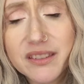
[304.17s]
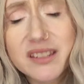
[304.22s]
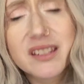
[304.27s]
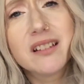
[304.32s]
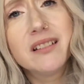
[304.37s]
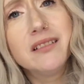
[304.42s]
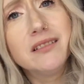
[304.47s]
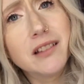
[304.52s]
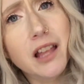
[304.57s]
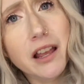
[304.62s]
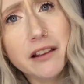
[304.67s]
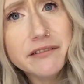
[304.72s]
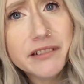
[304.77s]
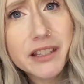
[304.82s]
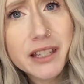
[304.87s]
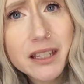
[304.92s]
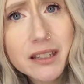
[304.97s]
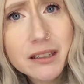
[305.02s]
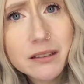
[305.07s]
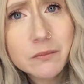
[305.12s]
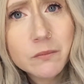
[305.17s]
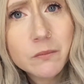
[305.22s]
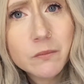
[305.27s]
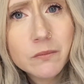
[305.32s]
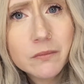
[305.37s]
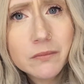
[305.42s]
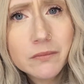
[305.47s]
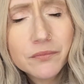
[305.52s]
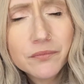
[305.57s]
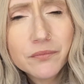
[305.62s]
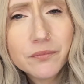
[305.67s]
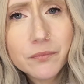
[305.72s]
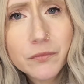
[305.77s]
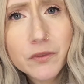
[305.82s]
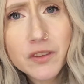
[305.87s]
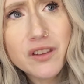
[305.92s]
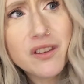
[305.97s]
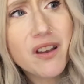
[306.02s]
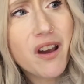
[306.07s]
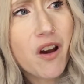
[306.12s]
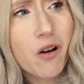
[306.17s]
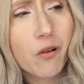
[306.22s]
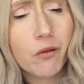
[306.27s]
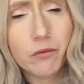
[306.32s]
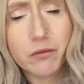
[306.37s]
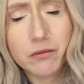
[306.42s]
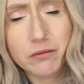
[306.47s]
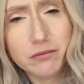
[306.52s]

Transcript: to love him? No.